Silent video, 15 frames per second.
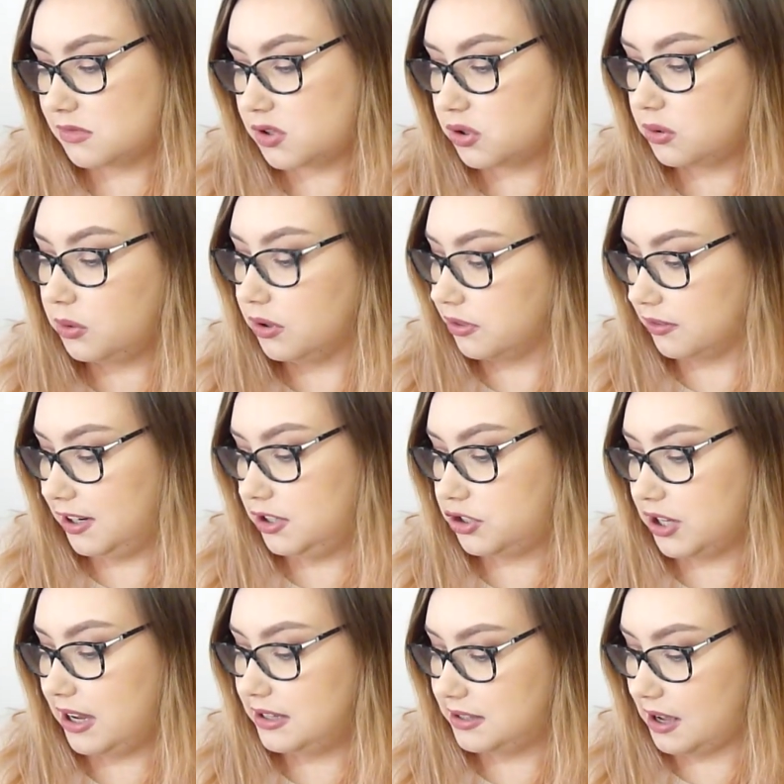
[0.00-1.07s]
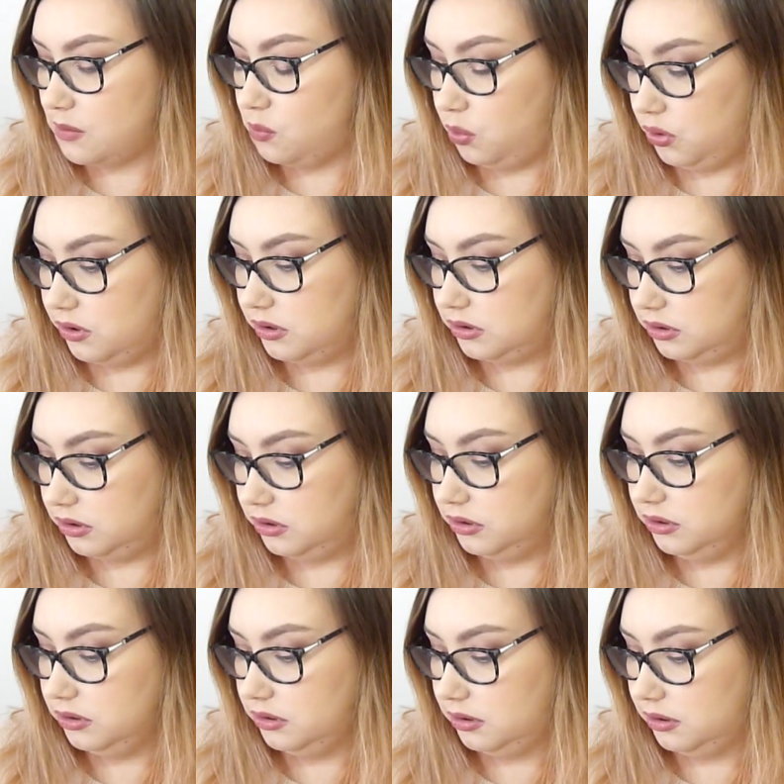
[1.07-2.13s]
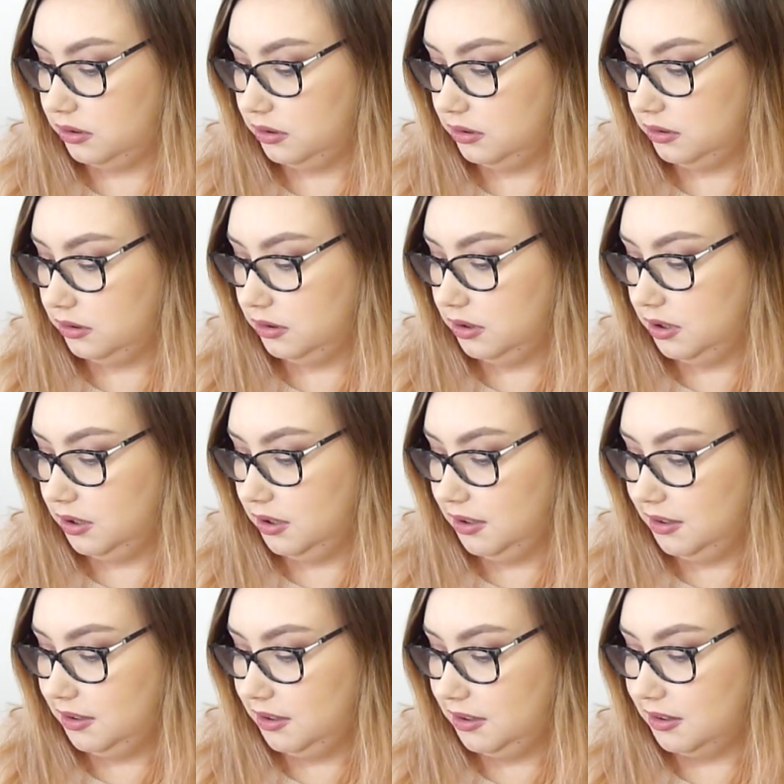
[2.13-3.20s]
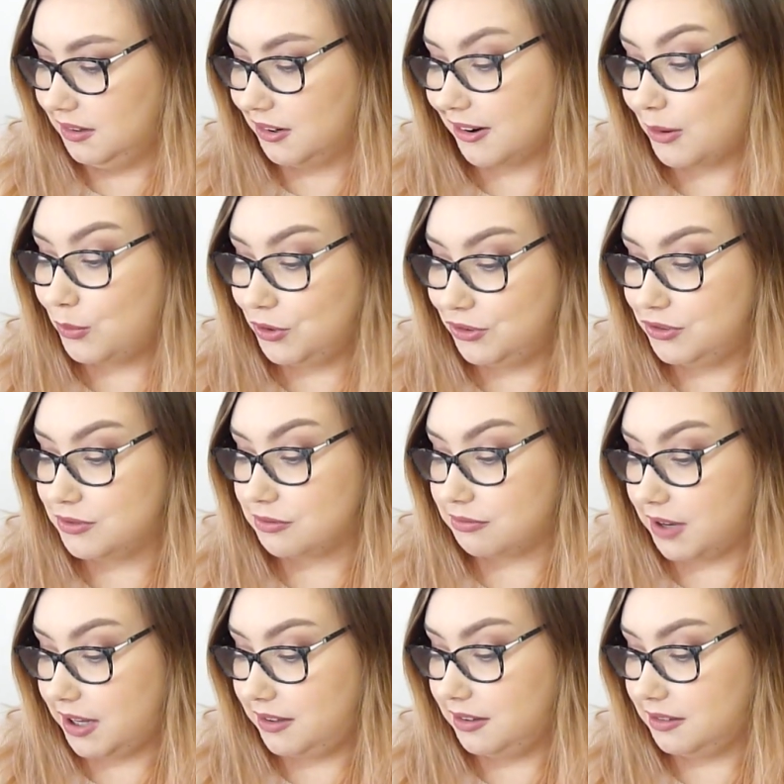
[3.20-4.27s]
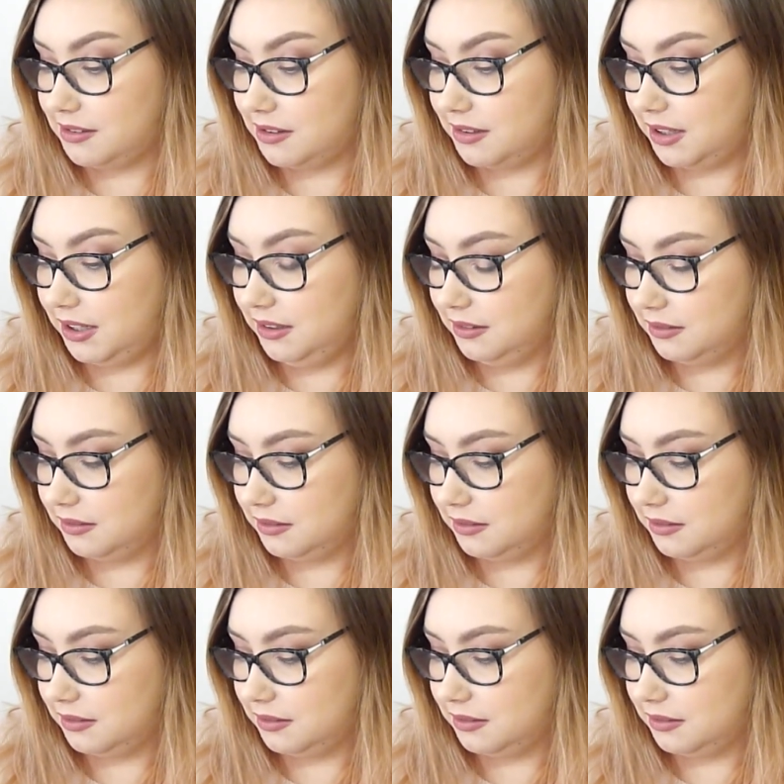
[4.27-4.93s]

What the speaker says: or three shades I wouldn't use, or I wouldn't use regularly,